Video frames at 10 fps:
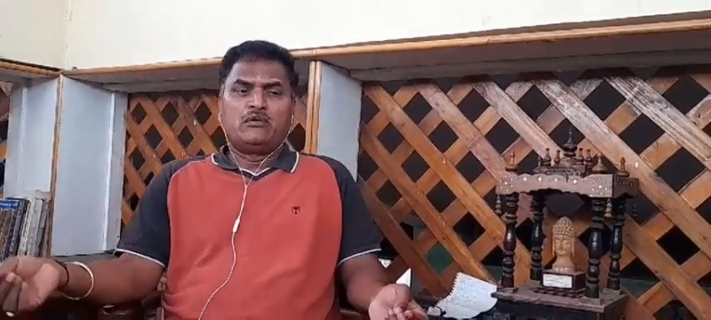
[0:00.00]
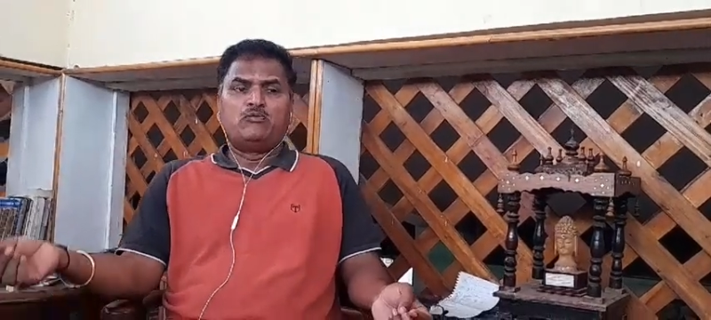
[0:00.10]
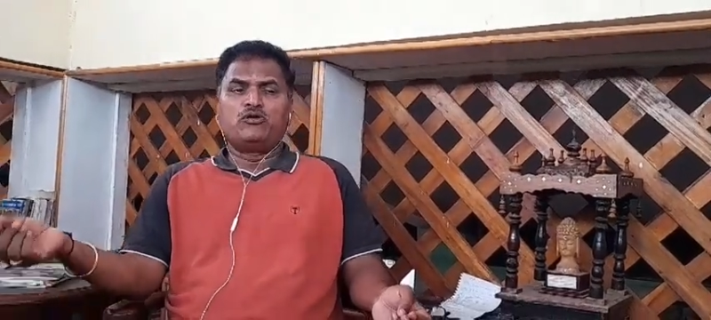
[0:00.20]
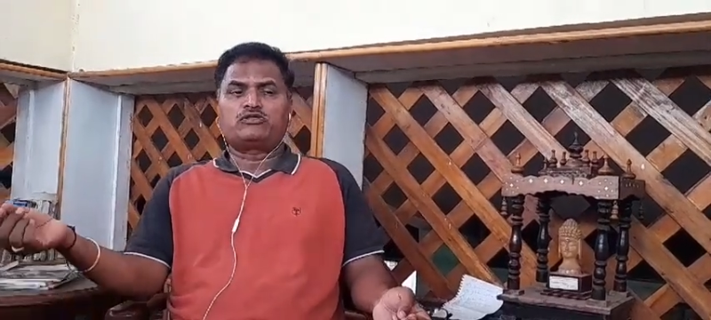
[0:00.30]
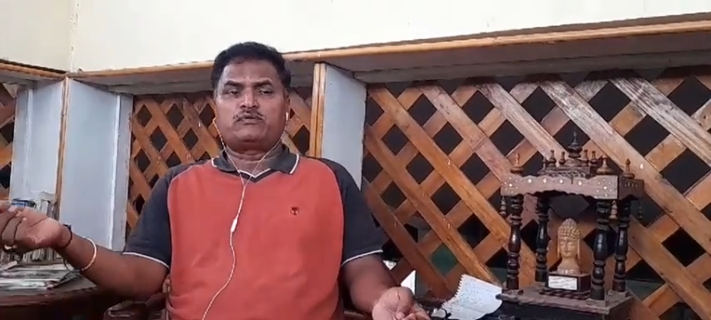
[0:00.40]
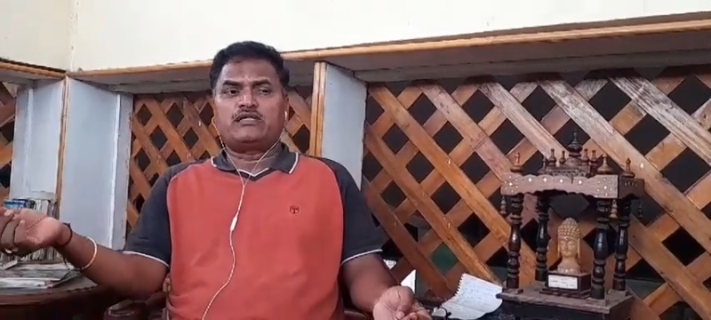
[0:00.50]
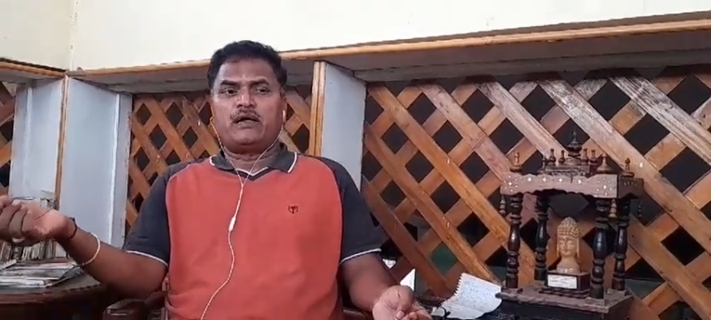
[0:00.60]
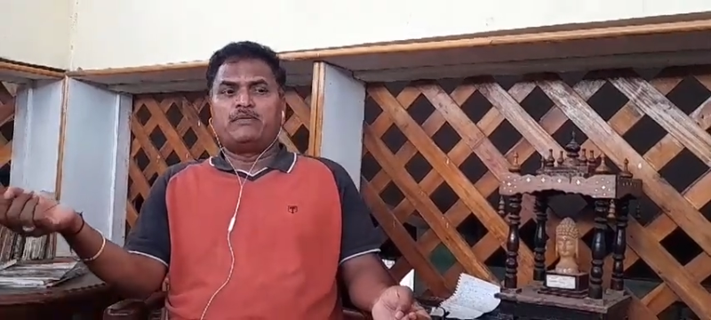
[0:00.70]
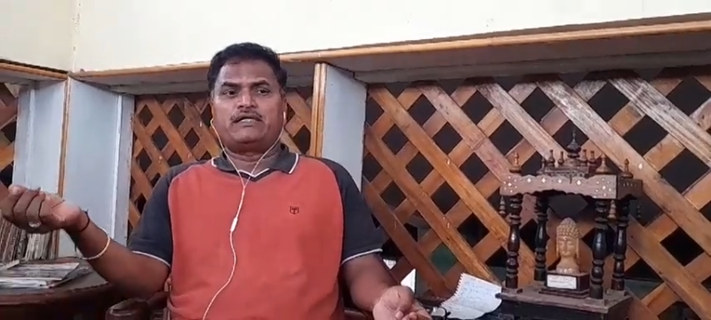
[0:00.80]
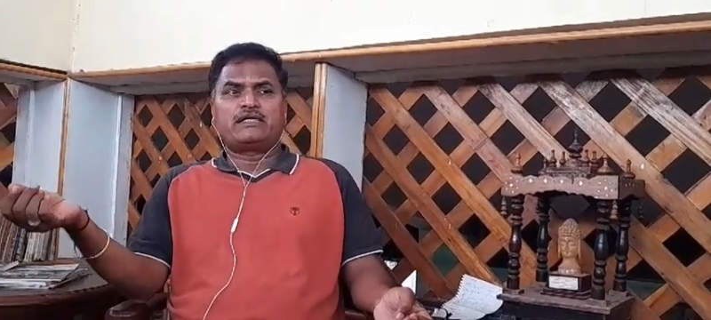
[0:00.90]
most of the
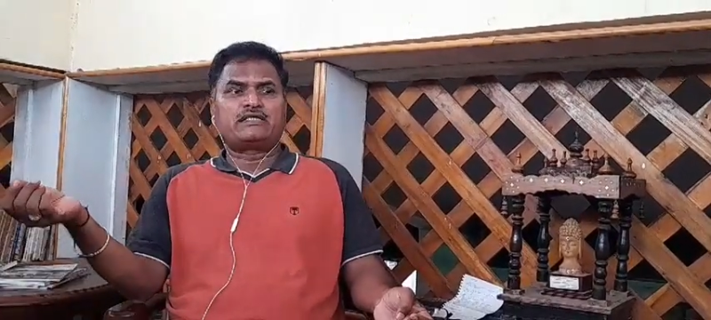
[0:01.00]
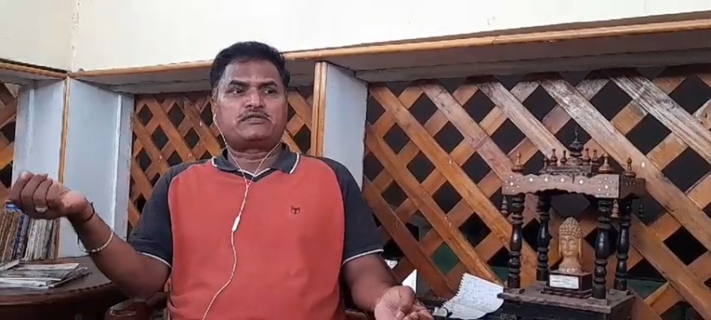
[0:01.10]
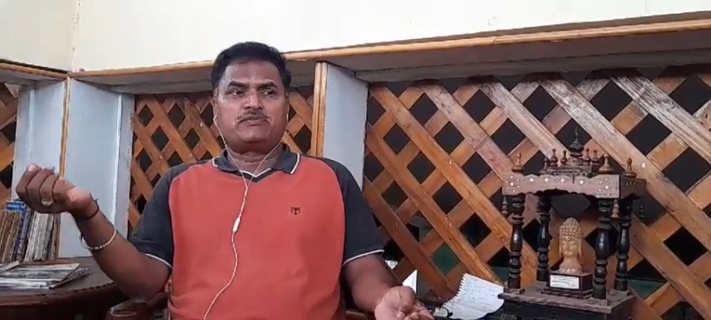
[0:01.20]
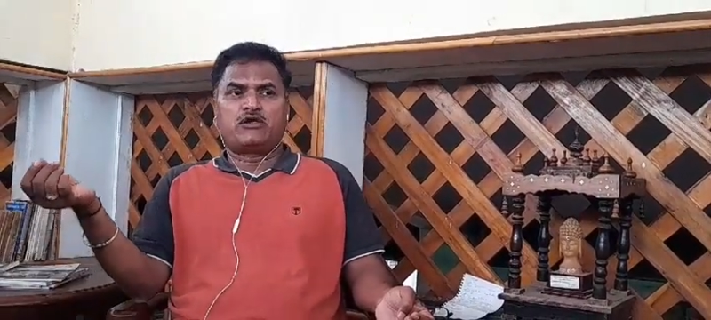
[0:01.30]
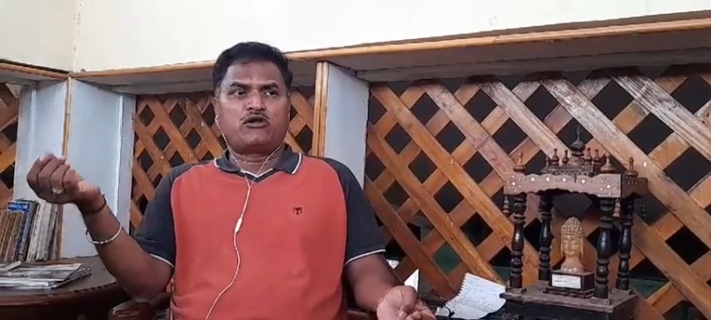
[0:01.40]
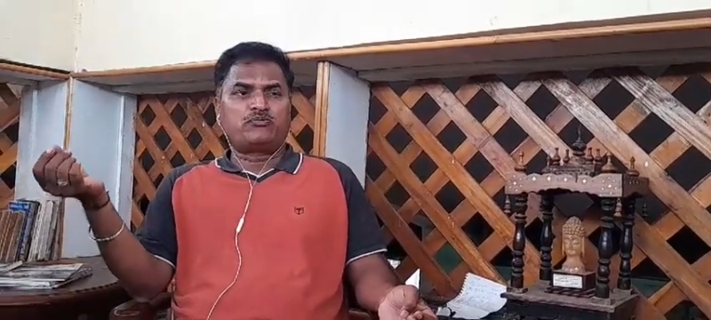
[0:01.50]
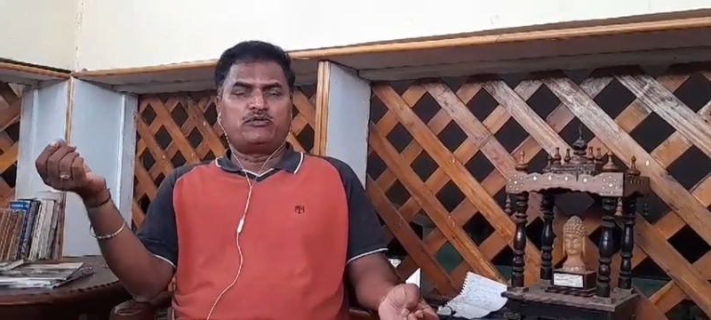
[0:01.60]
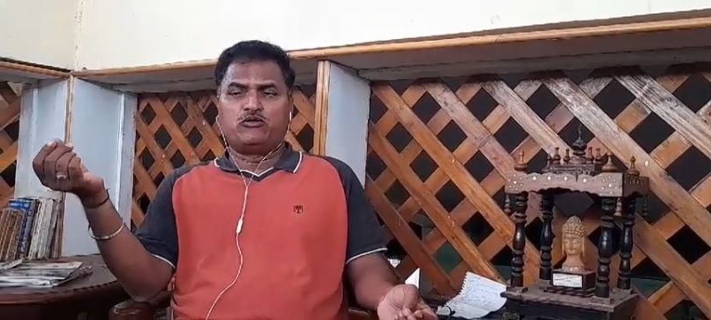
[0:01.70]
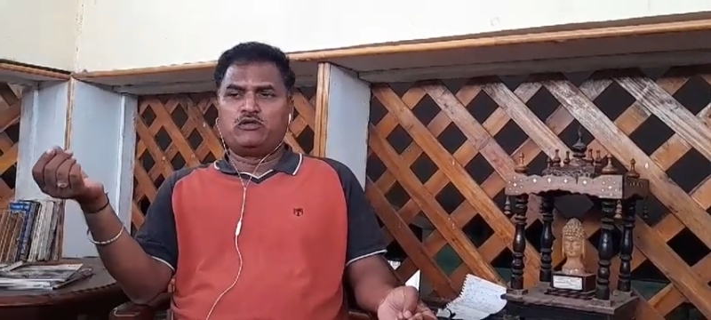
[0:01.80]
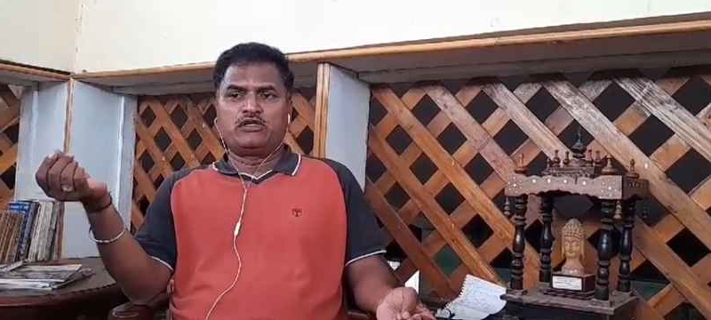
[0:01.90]
Americans may not be
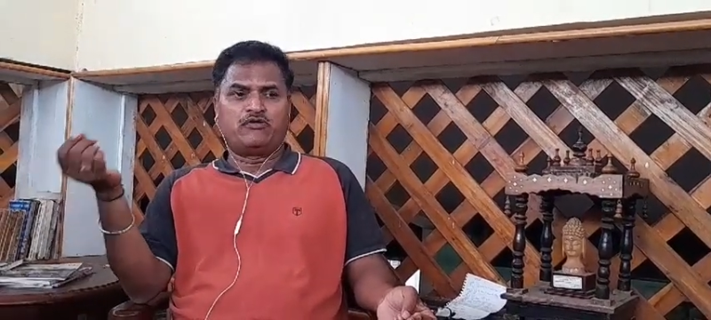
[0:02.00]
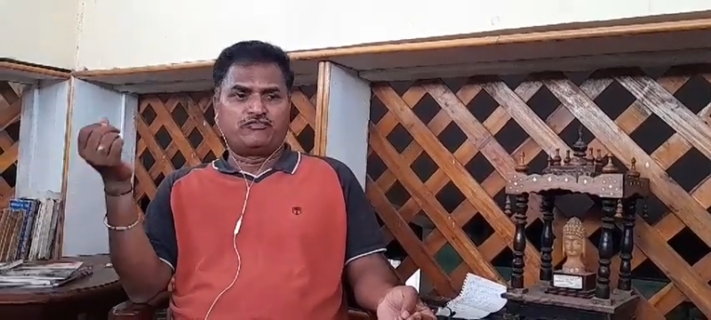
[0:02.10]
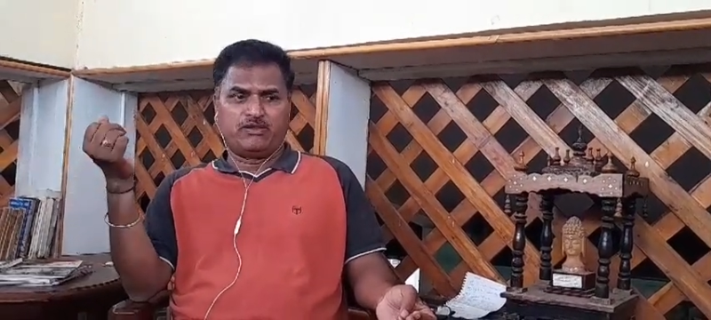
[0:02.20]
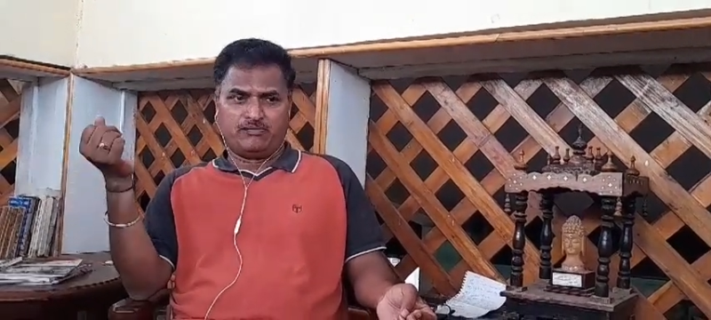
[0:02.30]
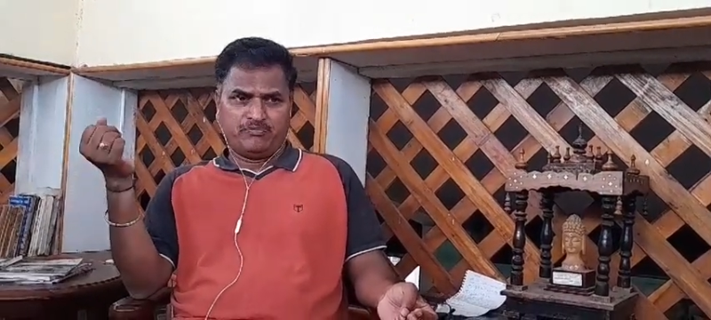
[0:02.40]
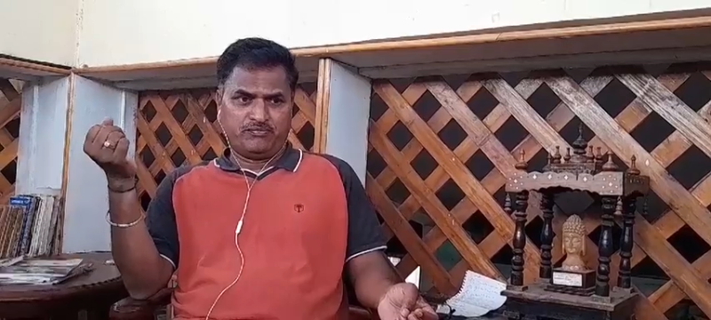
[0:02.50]
knowing of them,